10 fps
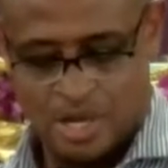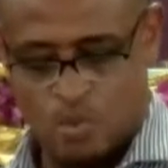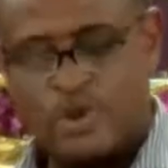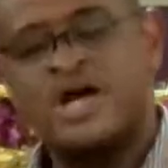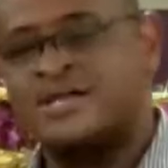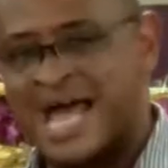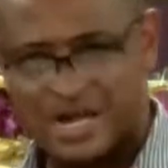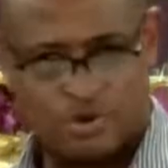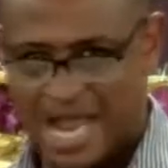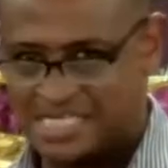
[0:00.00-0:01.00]
We are
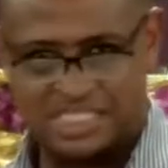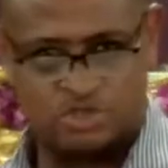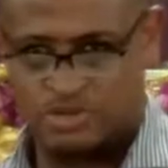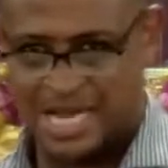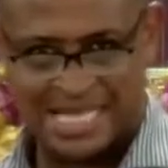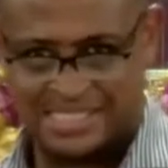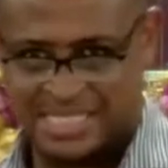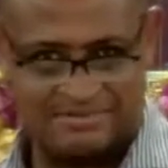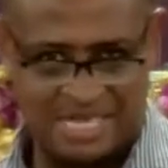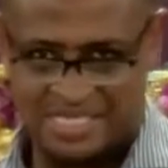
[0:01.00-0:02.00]
not righteous when
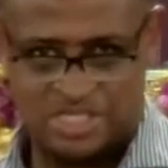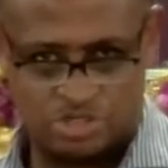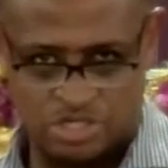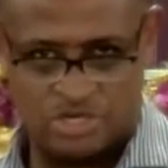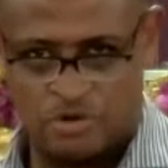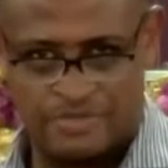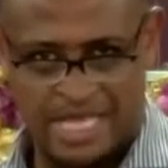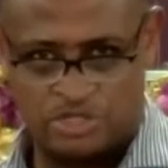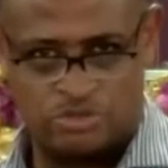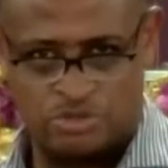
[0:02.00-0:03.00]
ourselves. I need you to know
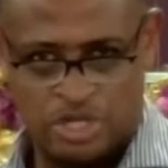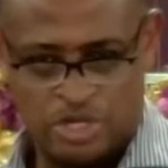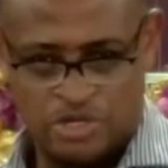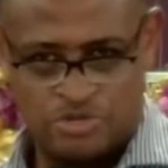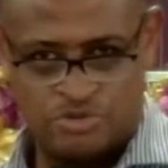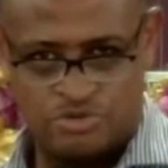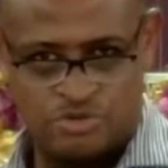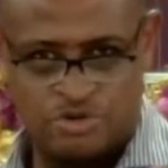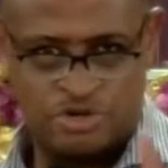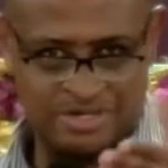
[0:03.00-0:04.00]
that.
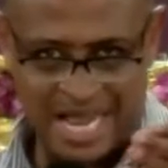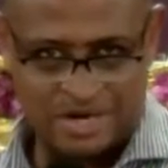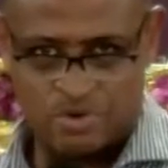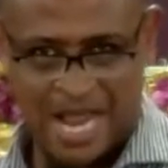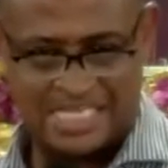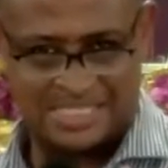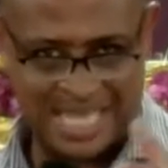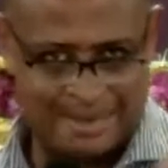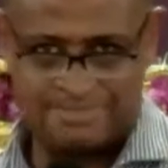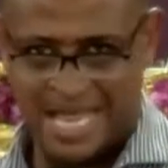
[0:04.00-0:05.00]
You're not righteous.
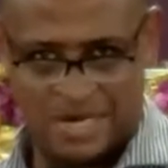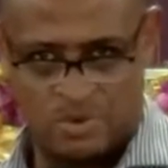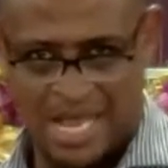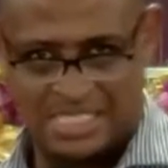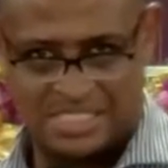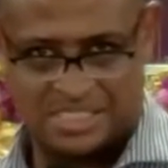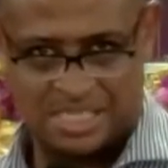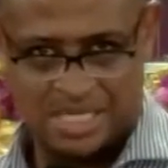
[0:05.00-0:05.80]
I'm not righteous